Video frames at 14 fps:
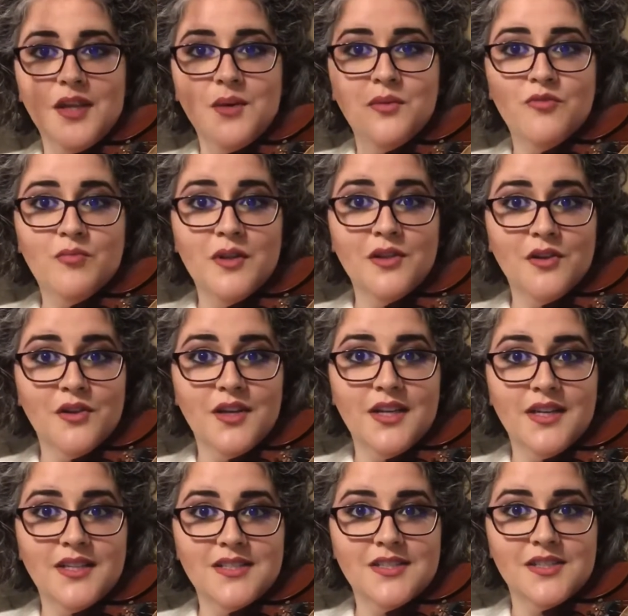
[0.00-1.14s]
we've been learning
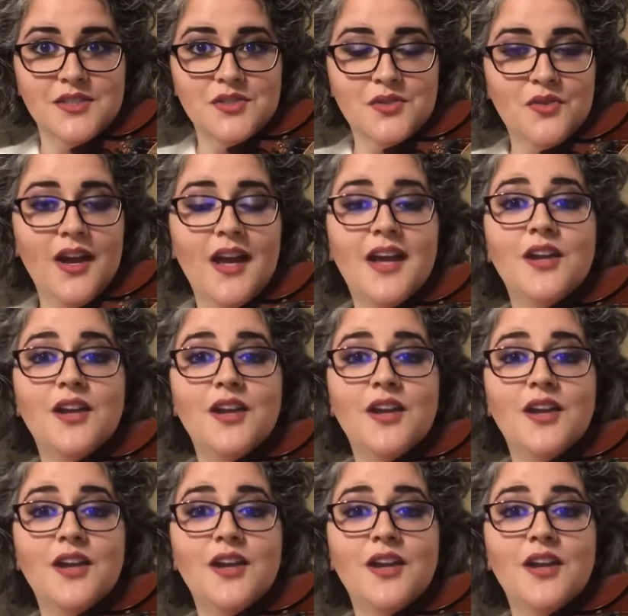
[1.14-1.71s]
in 6th grade.